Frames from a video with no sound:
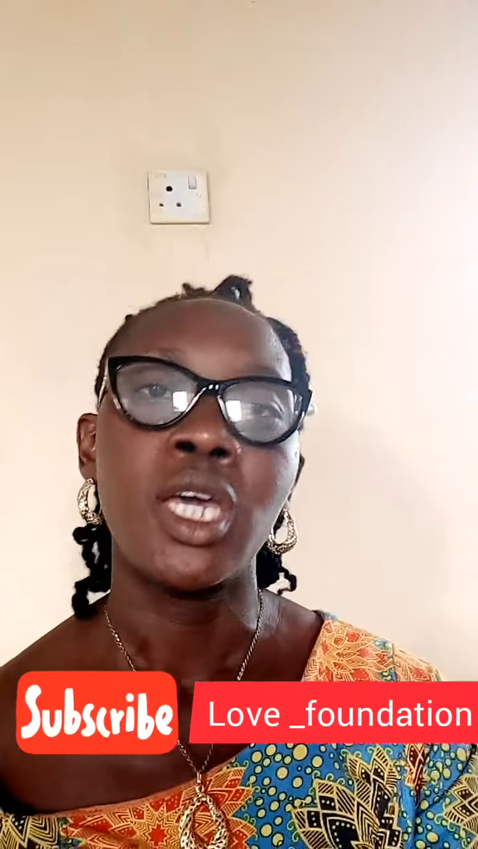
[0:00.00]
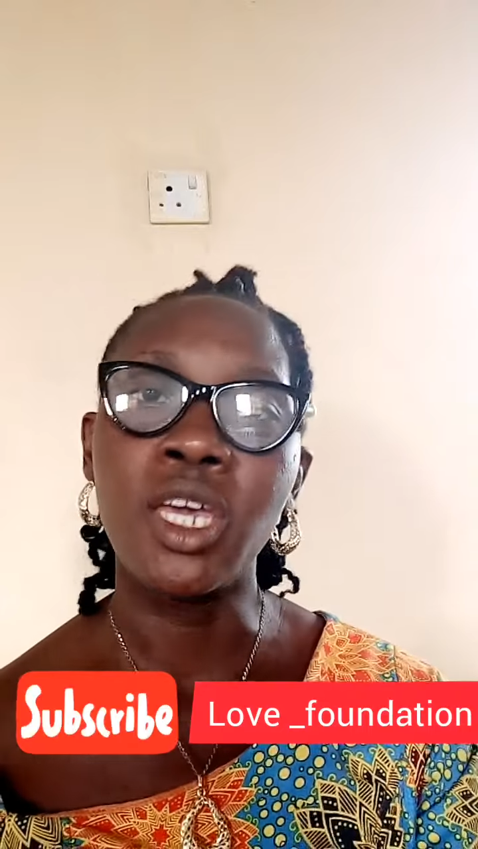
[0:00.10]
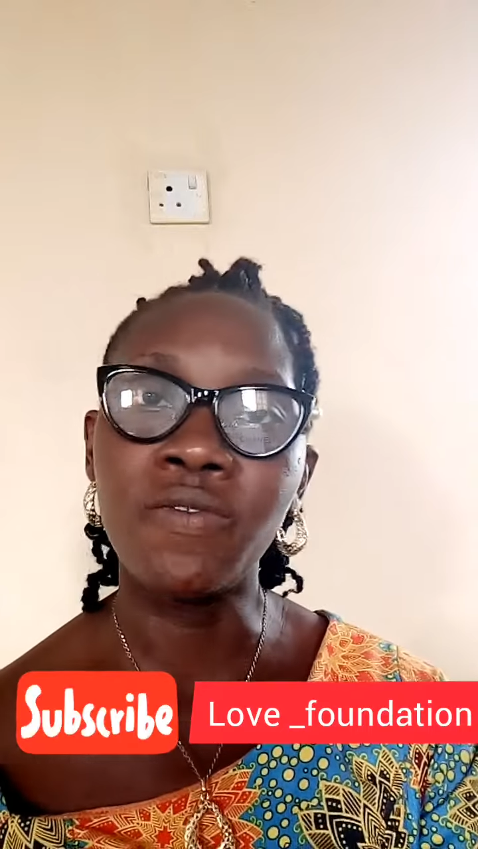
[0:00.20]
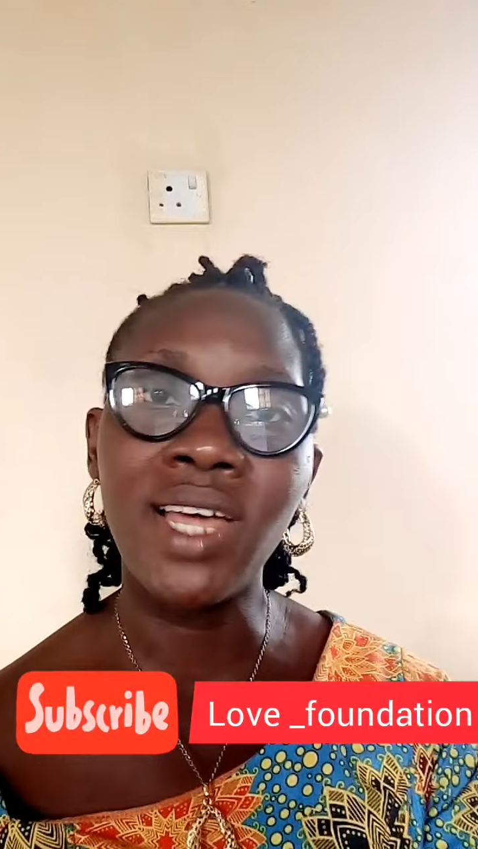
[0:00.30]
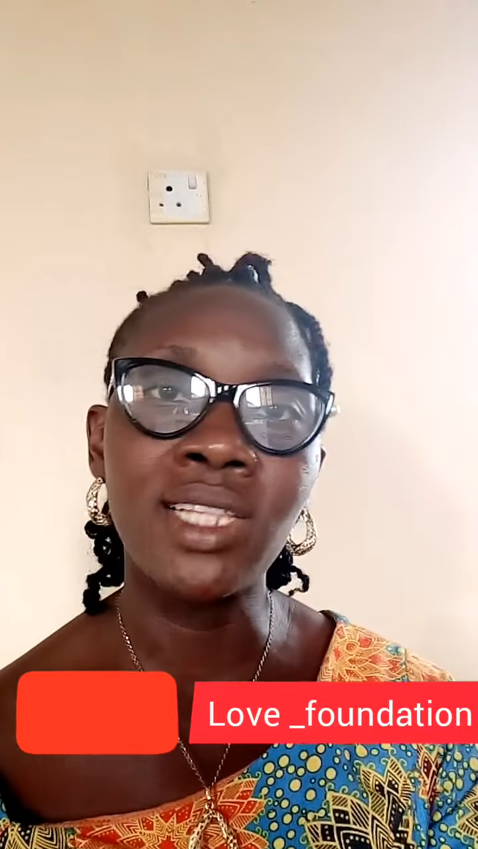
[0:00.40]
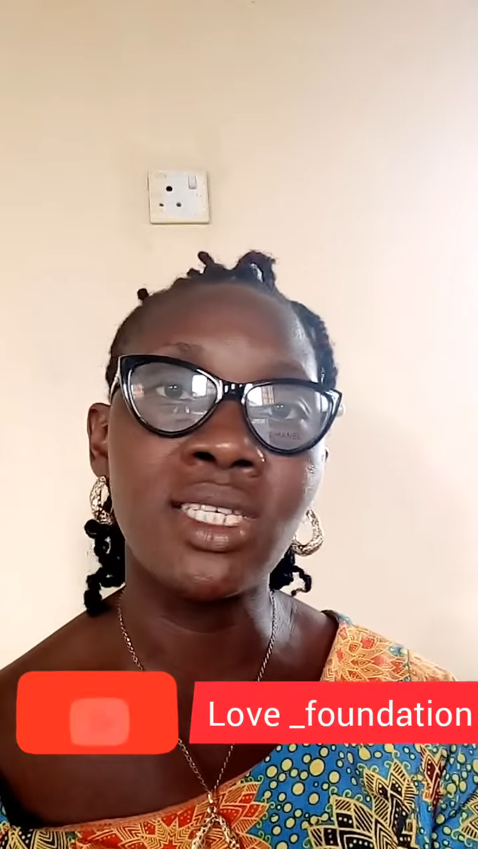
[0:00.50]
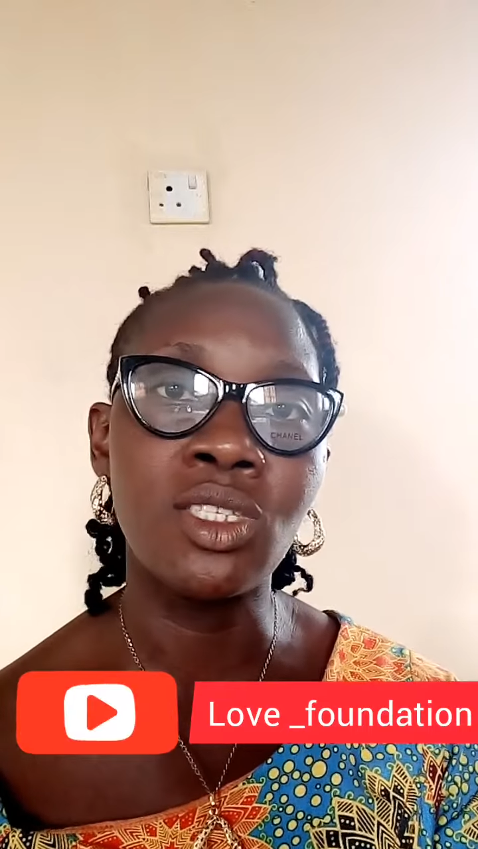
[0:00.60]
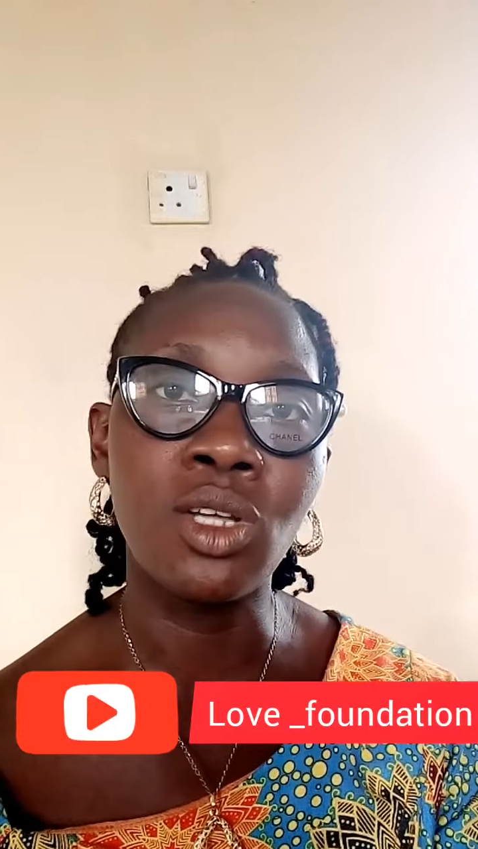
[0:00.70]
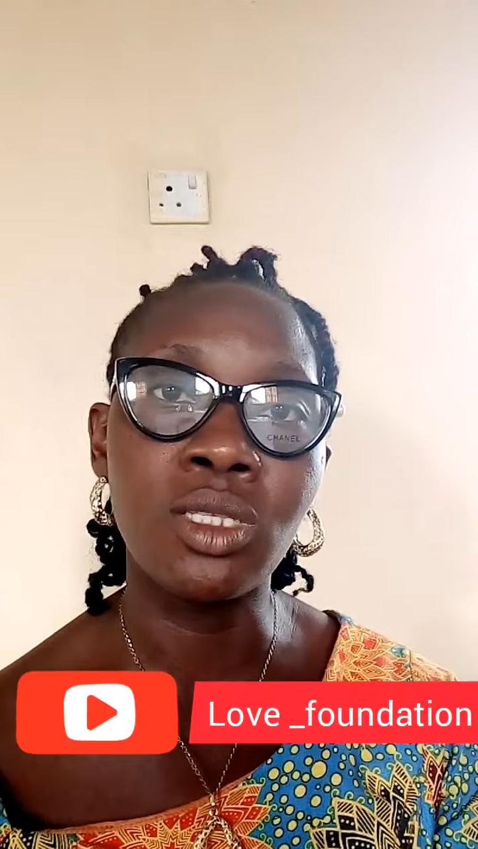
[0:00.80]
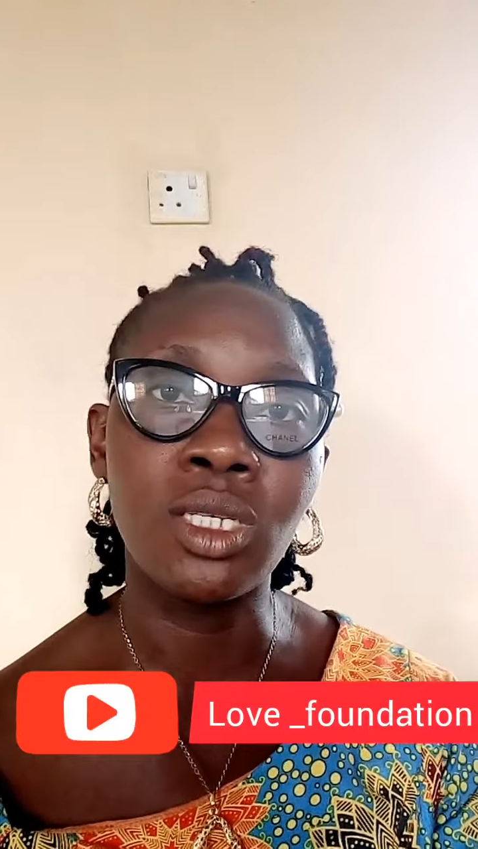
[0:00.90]
If that is
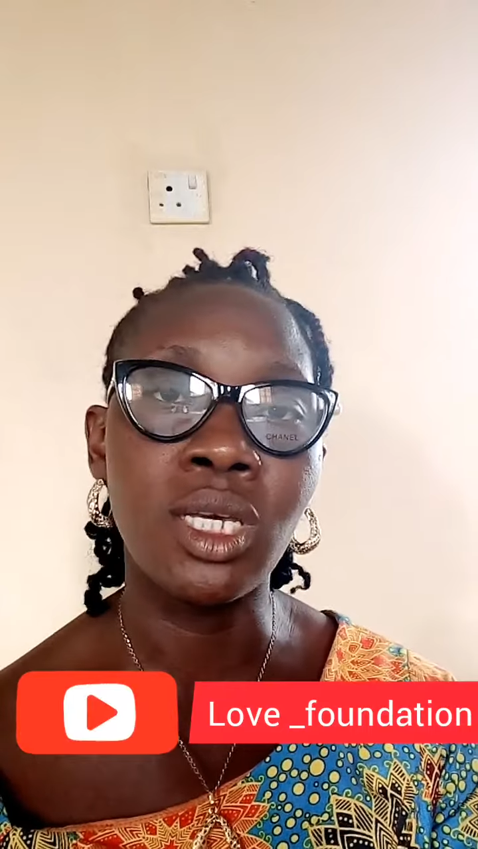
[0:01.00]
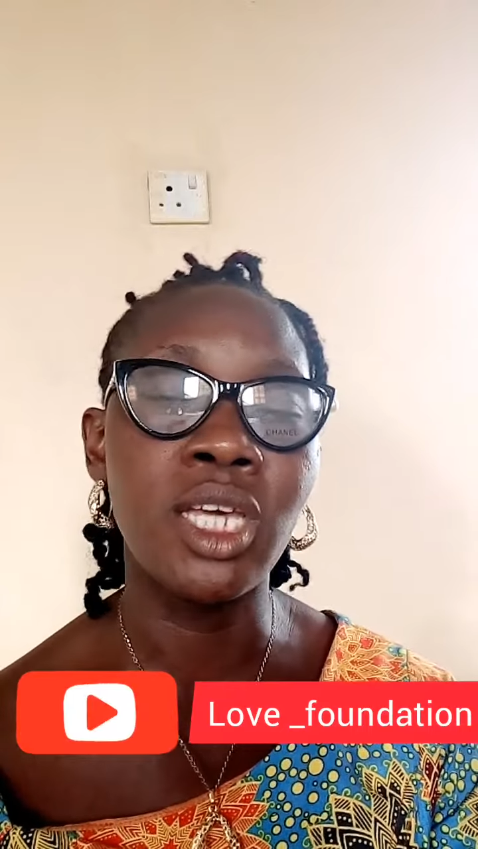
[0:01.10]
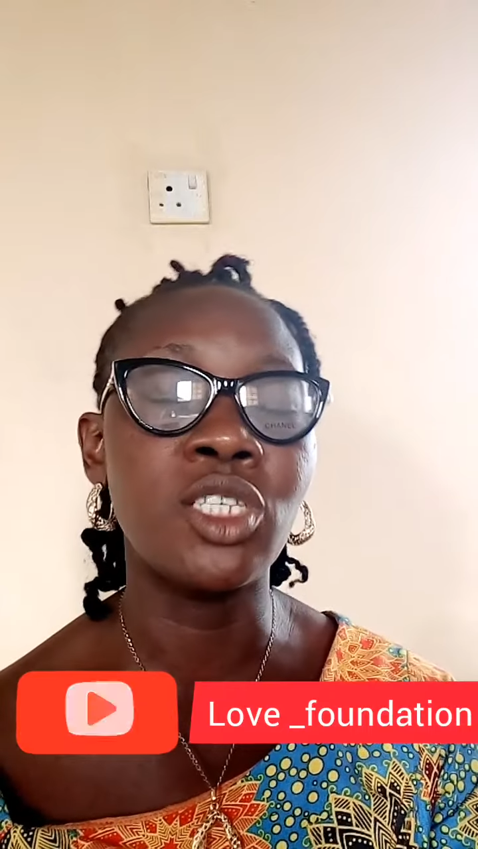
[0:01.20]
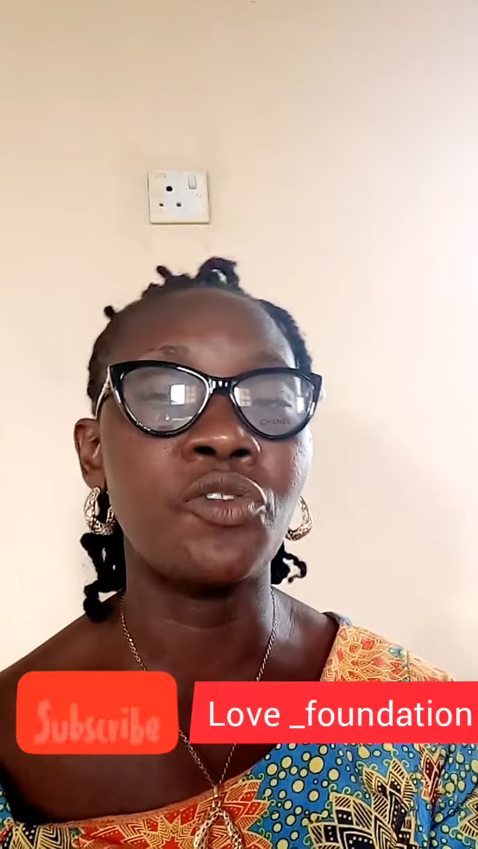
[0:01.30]
not the case,